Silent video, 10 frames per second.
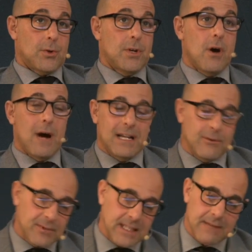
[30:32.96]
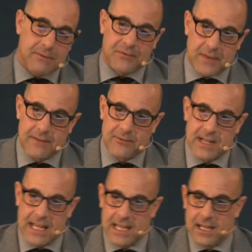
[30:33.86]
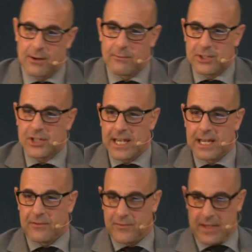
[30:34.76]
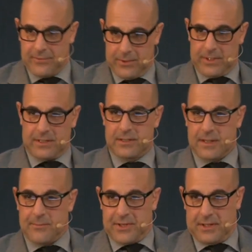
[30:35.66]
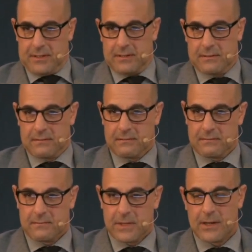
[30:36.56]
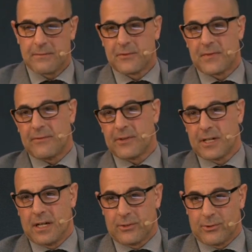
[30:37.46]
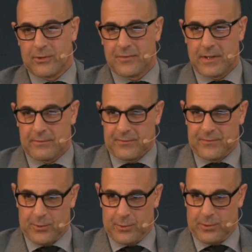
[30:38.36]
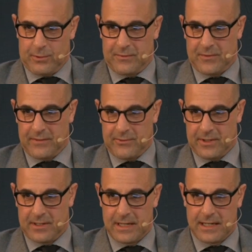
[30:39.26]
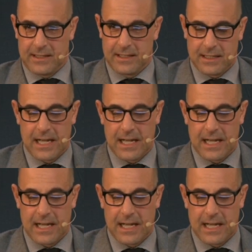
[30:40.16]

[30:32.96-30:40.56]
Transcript: No, I don't really have a favorite. Eh, you know, I wish I had a favorite something. I don't have a favorite color or a favorite food or a favorite anything.